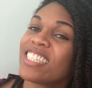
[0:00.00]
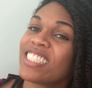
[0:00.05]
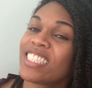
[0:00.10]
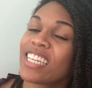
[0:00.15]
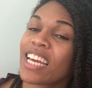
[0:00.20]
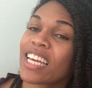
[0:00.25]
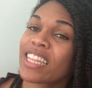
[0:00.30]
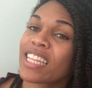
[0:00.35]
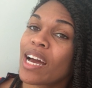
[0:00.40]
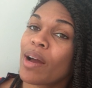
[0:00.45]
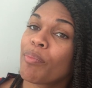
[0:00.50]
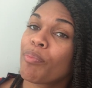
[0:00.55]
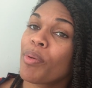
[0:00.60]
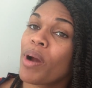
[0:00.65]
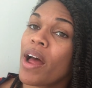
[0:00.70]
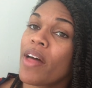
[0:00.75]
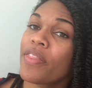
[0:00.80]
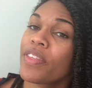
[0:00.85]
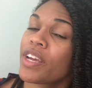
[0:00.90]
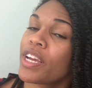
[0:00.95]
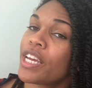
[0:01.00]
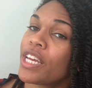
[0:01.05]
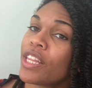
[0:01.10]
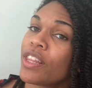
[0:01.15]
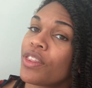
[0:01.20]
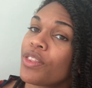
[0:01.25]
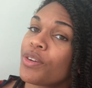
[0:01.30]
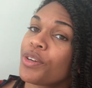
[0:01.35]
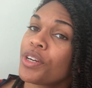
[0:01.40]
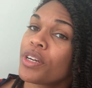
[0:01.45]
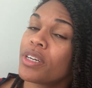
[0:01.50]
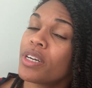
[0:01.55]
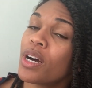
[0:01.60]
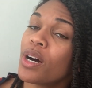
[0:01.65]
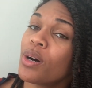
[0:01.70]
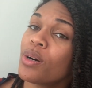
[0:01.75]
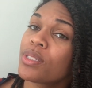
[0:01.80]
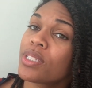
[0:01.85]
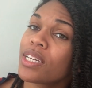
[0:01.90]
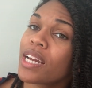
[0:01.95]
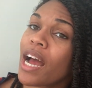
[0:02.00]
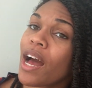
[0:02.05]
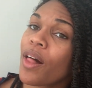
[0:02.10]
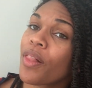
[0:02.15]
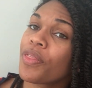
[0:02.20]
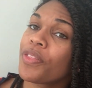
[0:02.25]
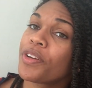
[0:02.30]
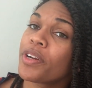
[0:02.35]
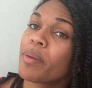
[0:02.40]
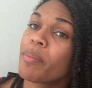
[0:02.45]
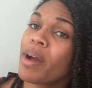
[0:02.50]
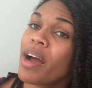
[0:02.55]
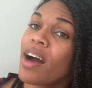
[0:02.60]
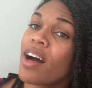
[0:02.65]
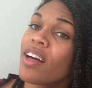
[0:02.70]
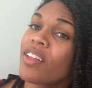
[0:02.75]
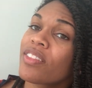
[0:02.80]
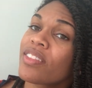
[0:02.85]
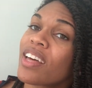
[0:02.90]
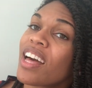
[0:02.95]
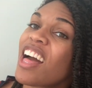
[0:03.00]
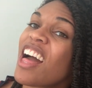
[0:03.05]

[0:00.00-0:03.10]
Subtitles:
Take that breath in through your nose and out through your mouth.